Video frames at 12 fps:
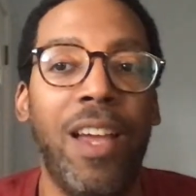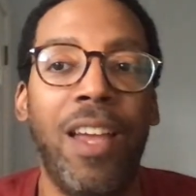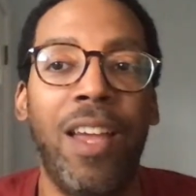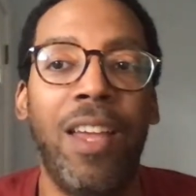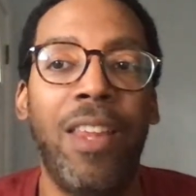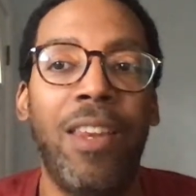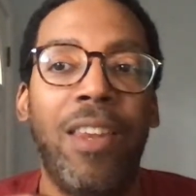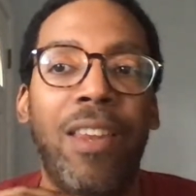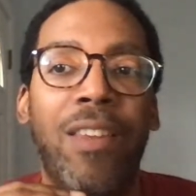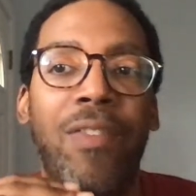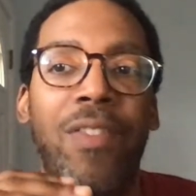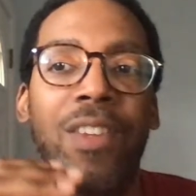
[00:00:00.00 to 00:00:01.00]
And
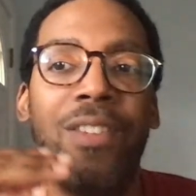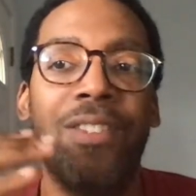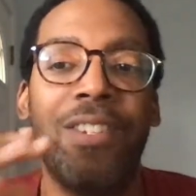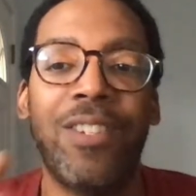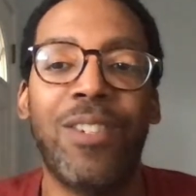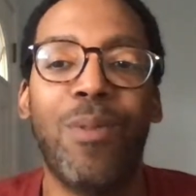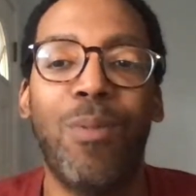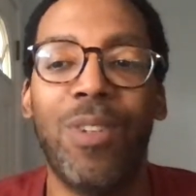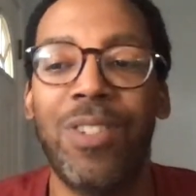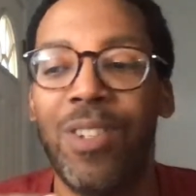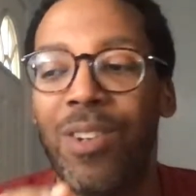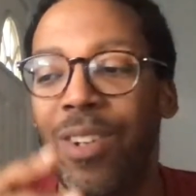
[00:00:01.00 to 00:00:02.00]
this system
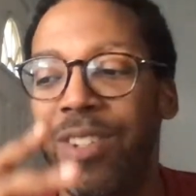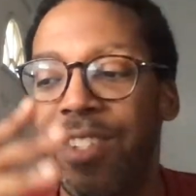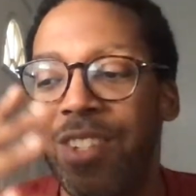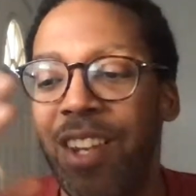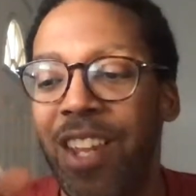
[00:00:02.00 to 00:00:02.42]
wasn't going to just